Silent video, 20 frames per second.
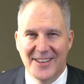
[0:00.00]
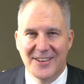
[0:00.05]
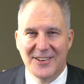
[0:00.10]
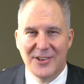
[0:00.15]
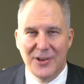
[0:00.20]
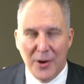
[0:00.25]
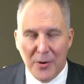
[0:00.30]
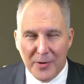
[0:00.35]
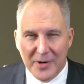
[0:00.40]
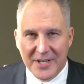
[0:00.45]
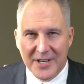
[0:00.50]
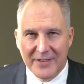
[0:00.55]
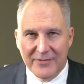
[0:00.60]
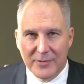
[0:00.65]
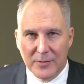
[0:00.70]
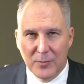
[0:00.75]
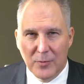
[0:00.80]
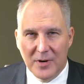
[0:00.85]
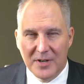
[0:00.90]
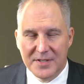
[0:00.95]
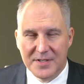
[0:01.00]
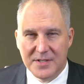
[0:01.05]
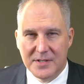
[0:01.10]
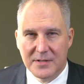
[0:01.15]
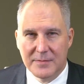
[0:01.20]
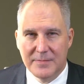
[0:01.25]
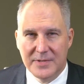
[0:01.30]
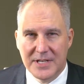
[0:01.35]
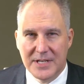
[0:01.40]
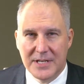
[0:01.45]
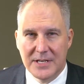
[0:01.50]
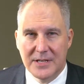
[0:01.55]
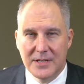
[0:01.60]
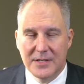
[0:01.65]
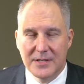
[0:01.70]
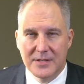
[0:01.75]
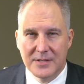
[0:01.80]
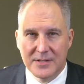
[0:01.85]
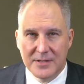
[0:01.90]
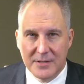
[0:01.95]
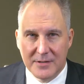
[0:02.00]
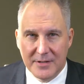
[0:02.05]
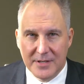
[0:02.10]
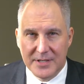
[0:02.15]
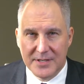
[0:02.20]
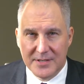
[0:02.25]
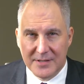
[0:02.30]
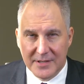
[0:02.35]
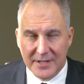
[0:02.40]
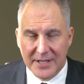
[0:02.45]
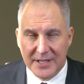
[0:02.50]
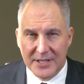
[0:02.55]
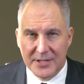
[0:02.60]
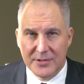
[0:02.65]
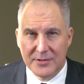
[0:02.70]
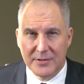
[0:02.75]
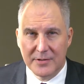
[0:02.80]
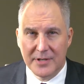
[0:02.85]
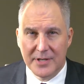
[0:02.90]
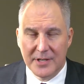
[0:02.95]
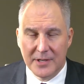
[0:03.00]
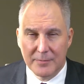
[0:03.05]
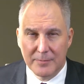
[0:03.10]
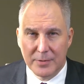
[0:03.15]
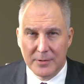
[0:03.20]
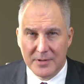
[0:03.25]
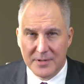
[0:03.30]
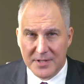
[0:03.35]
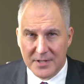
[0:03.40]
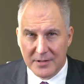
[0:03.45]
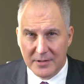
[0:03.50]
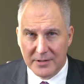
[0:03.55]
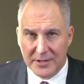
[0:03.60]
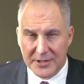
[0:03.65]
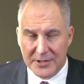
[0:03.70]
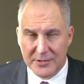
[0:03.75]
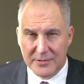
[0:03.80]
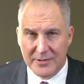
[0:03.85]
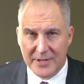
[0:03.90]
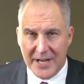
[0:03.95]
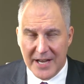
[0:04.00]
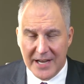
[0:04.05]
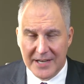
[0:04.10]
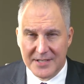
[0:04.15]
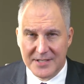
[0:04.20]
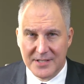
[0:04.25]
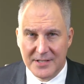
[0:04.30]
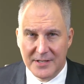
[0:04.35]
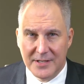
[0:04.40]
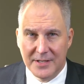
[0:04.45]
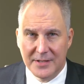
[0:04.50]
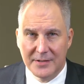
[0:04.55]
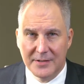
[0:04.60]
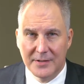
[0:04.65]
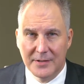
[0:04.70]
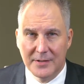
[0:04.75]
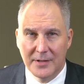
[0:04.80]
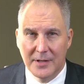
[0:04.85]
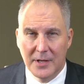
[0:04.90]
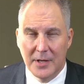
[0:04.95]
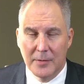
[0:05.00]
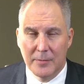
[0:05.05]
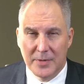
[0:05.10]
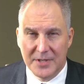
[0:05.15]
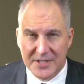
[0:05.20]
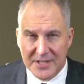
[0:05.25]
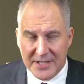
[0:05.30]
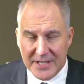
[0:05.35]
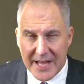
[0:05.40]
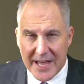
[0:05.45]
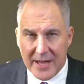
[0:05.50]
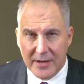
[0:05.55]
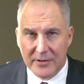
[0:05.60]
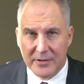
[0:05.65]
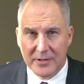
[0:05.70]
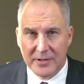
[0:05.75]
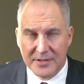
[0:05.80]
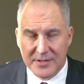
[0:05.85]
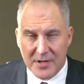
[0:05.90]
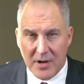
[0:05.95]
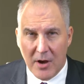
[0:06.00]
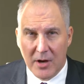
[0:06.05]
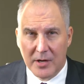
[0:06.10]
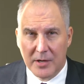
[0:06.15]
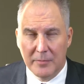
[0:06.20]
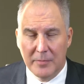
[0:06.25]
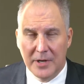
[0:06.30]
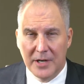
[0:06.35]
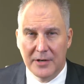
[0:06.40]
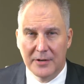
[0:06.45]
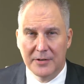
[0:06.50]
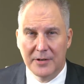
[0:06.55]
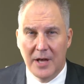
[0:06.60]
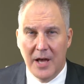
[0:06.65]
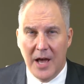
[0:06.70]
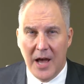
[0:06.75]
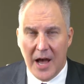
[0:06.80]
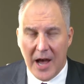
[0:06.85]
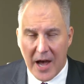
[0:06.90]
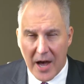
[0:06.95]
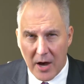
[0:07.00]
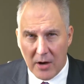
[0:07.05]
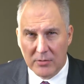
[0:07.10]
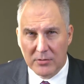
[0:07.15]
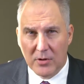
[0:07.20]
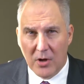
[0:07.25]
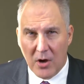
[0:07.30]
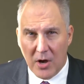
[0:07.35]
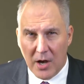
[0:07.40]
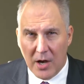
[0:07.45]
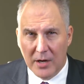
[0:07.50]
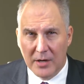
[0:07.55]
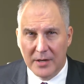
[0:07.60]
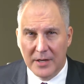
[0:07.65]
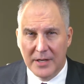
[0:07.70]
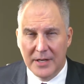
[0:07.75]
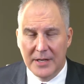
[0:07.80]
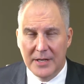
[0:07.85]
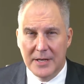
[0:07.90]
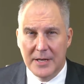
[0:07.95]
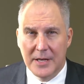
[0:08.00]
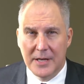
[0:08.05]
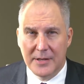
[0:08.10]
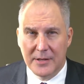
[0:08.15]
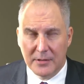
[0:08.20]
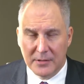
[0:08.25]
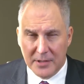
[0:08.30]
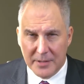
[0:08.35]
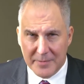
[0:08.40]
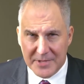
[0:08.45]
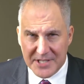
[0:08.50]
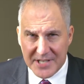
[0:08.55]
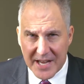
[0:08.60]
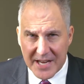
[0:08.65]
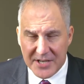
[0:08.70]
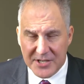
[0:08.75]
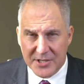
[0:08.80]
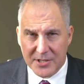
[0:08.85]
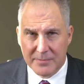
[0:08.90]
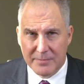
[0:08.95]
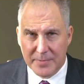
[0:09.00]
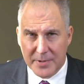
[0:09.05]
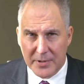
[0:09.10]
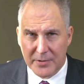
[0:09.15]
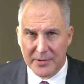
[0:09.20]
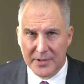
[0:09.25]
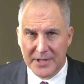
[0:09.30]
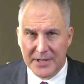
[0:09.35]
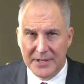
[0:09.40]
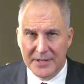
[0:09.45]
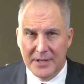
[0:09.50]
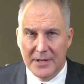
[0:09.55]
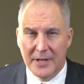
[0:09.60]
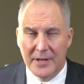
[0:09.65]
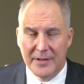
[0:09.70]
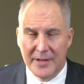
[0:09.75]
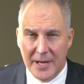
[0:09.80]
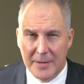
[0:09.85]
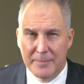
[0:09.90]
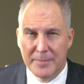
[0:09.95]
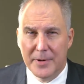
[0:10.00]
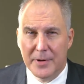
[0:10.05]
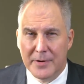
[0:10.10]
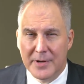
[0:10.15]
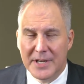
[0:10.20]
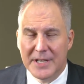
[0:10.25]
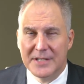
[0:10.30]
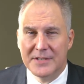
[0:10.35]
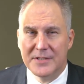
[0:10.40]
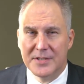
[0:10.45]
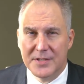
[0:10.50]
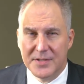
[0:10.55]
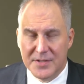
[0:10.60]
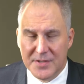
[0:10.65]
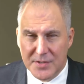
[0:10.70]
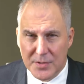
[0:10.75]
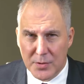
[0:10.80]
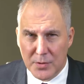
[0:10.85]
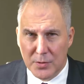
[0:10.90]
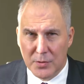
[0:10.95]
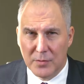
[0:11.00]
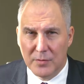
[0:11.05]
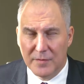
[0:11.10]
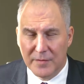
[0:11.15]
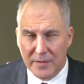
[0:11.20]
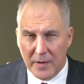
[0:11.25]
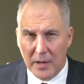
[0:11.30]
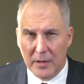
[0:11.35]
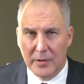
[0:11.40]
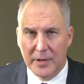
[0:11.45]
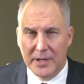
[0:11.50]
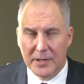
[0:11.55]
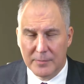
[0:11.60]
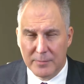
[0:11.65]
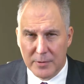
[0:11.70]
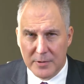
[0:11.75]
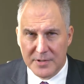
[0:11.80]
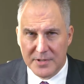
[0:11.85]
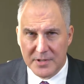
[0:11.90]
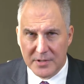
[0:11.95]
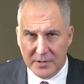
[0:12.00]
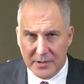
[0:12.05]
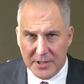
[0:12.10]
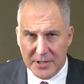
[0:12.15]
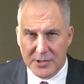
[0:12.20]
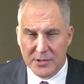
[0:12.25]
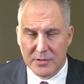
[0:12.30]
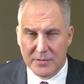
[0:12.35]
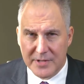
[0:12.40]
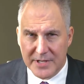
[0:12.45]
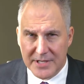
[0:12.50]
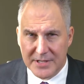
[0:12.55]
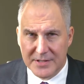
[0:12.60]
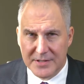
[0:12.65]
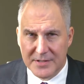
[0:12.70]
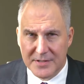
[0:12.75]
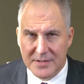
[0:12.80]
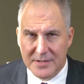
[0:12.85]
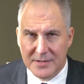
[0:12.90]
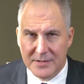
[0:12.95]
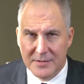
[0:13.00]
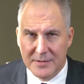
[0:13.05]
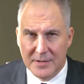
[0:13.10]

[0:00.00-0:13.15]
No one ever wants to be seriously injured in a personal injury accident. But today I'm going to talk about how long the limitation period, that period to sue following a personal injury is.